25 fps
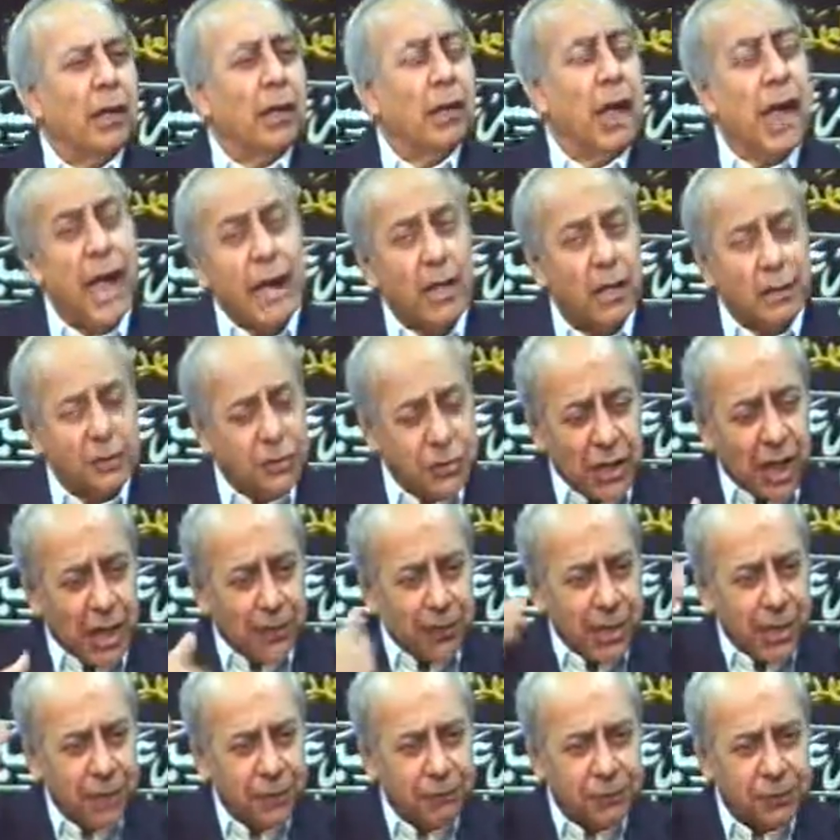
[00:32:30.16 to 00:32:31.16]
And
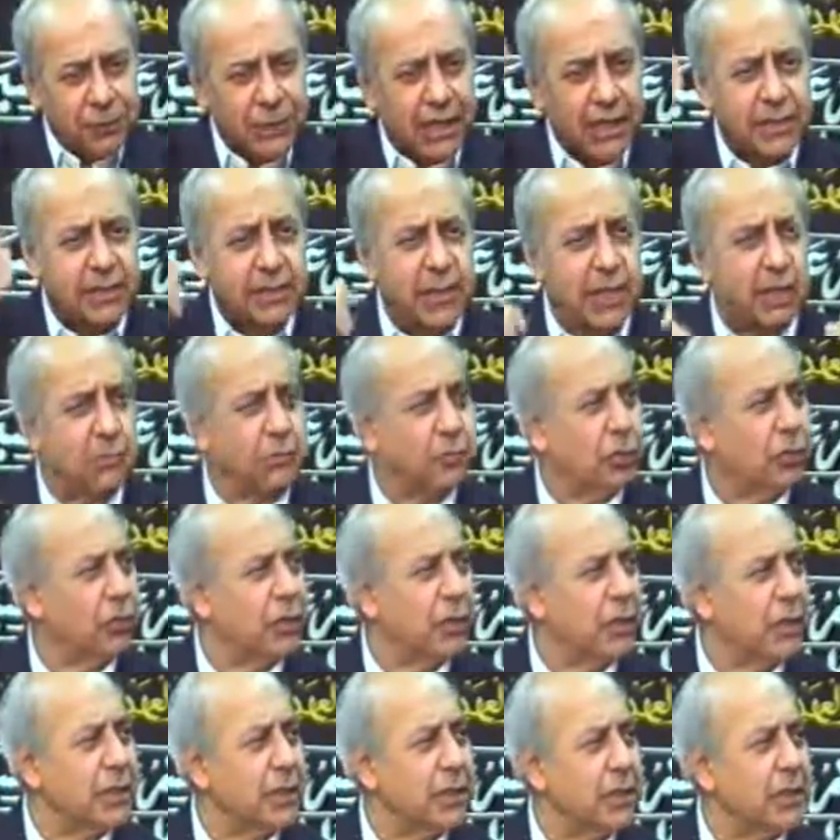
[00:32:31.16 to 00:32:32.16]
Jabir sets out
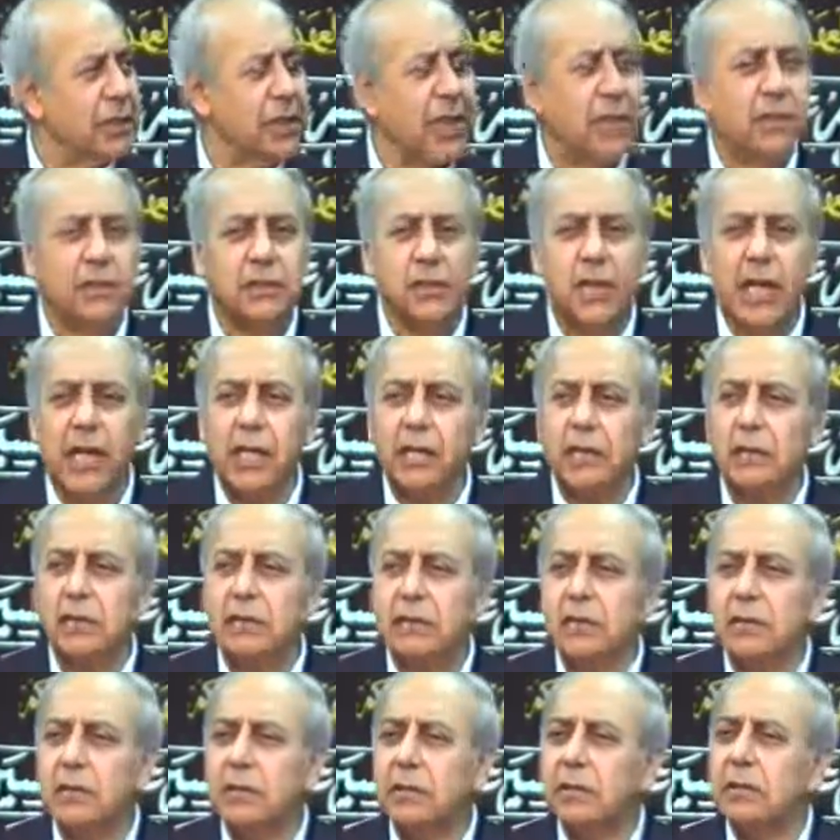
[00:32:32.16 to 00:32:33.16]
all this and
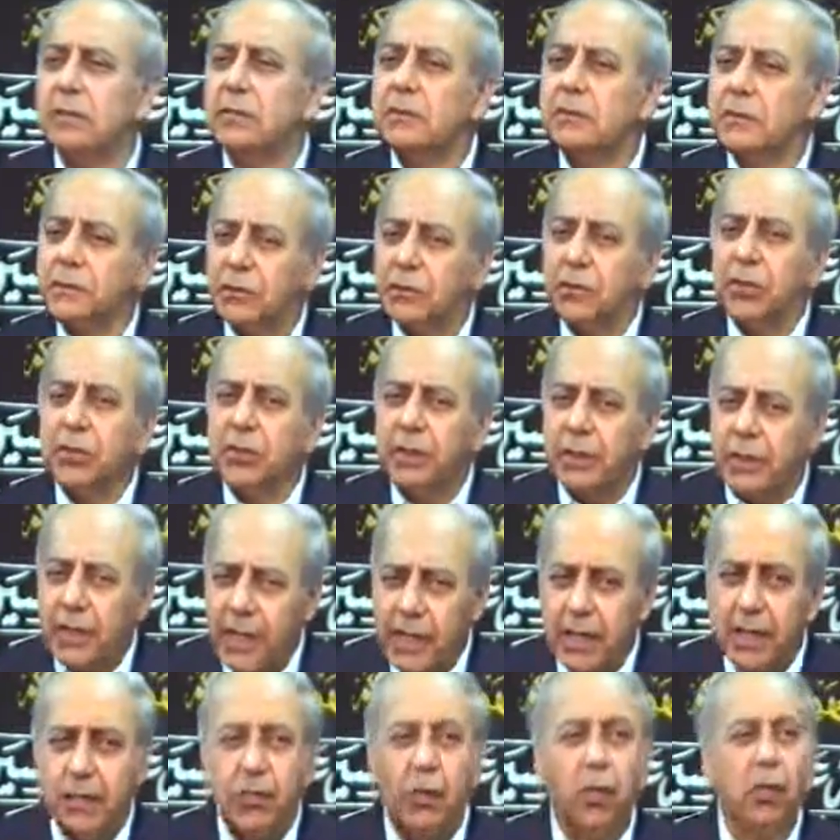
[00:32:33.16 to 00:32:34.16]
says, You don't
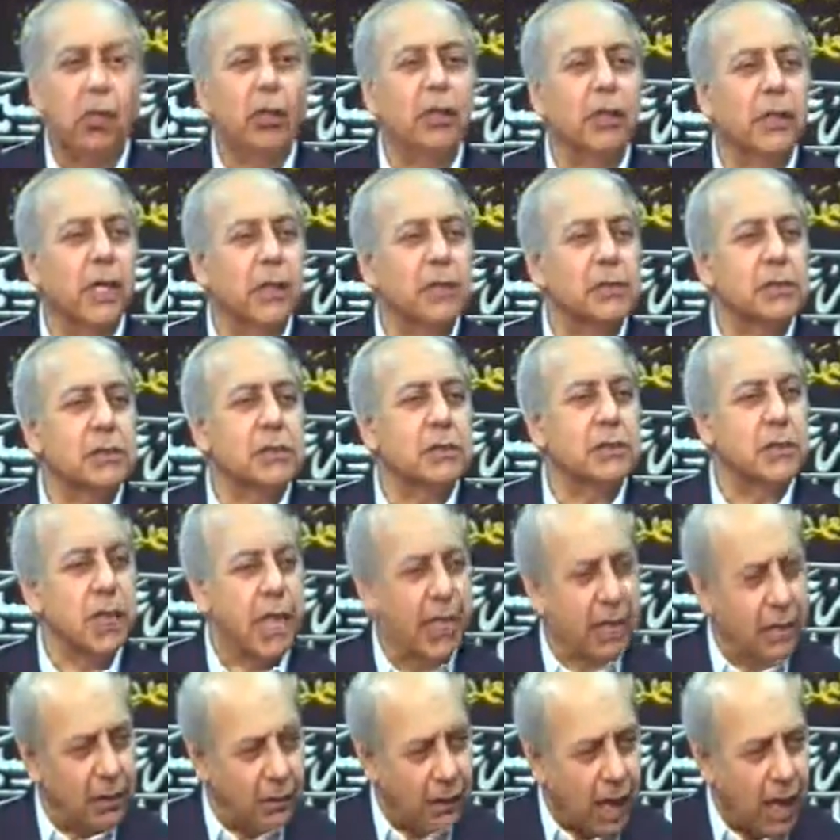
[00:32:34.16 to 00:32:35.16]
need all this,
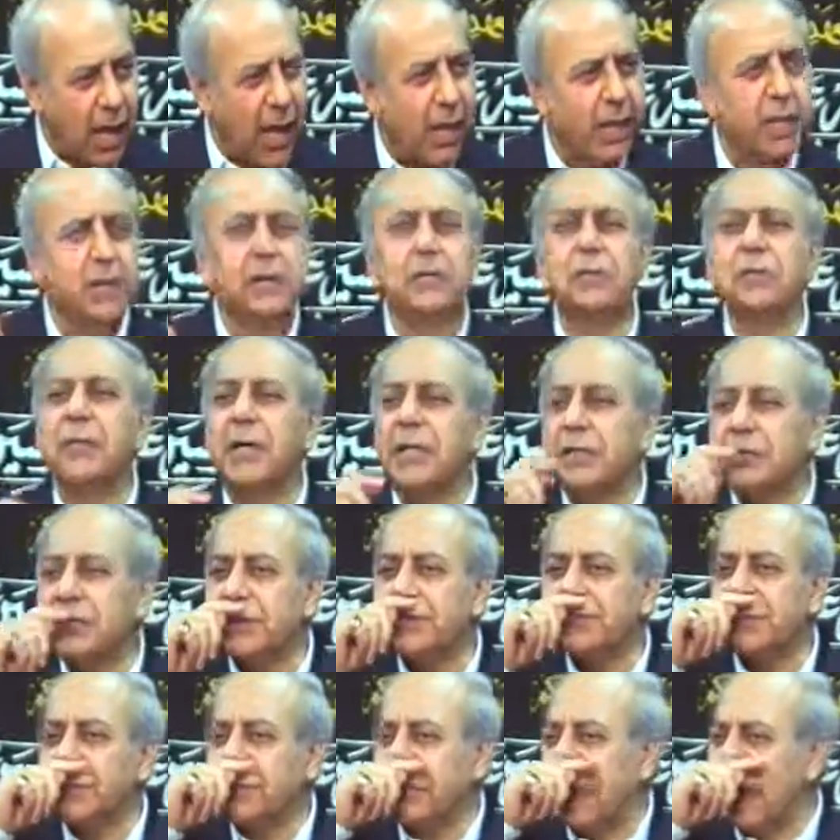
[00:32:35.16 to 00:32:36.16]
and Allah is
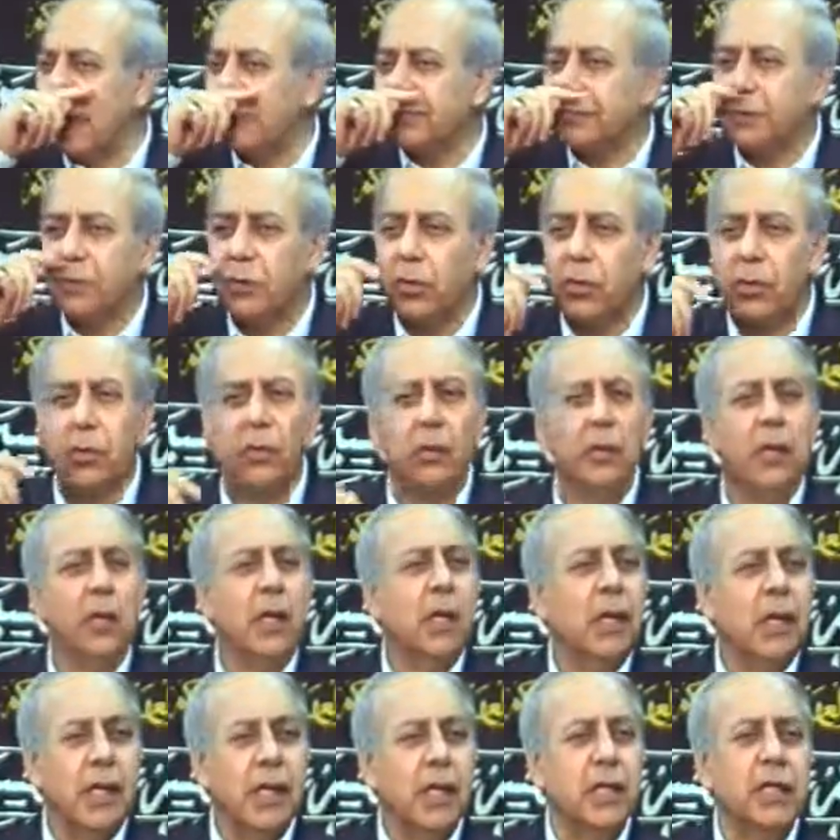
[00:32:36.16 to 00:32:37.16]
merciful after all.
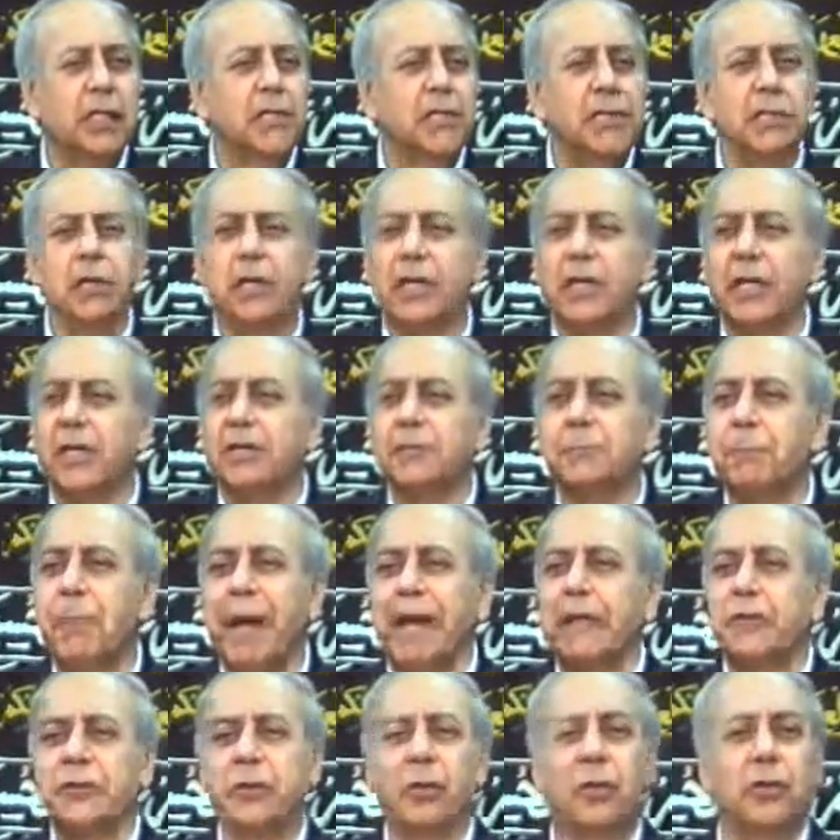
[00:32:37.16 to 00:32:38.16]
He does not
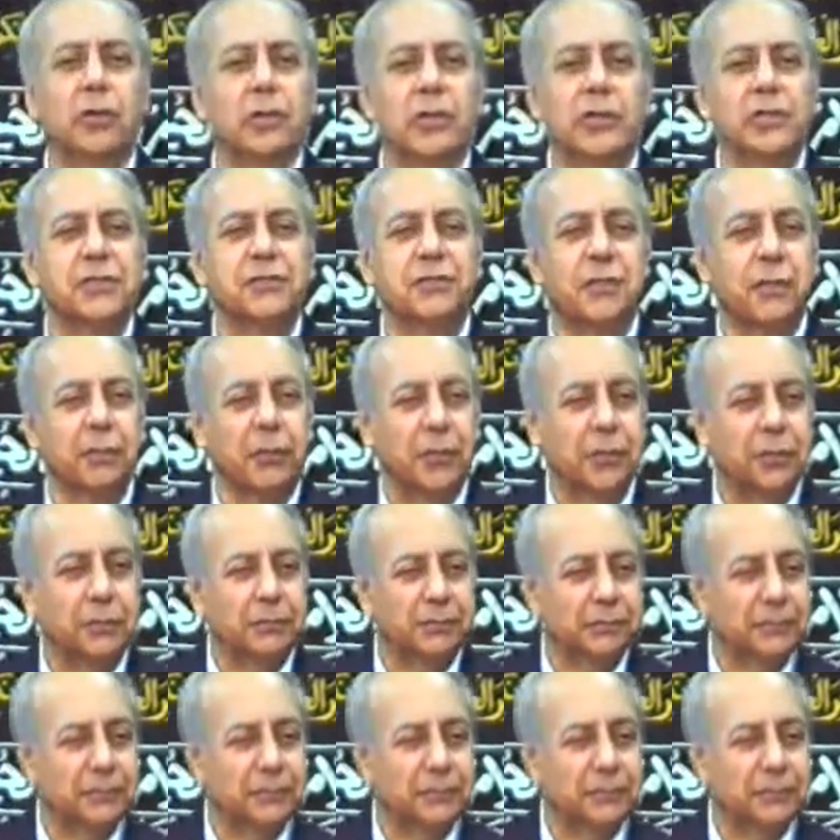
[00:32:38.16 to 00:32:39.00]
expect all this from you.